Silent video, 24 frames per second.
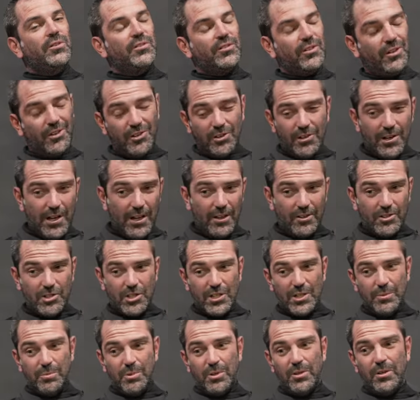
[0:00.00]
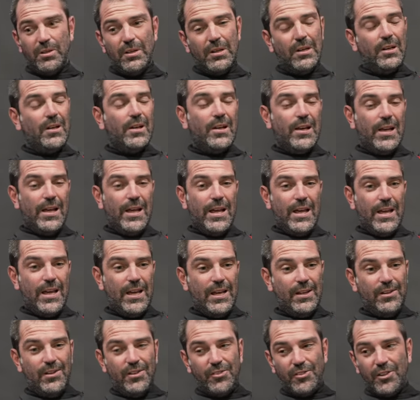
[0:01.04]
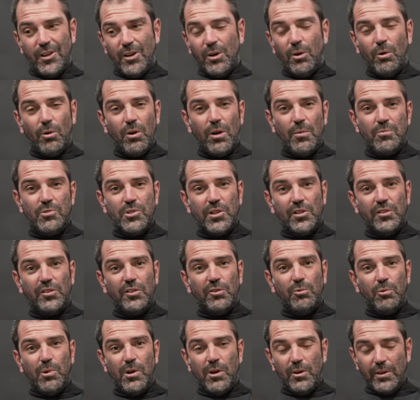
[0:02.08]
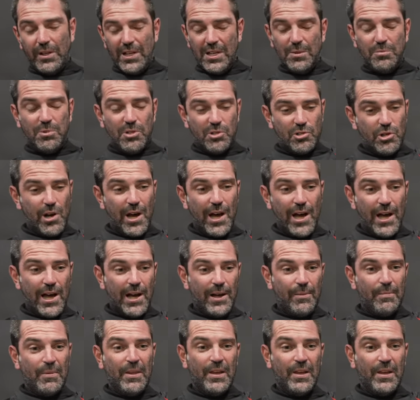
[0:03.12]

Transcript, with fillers: It's $100 cheaper and it's gonna hold up just as well, keep you dry.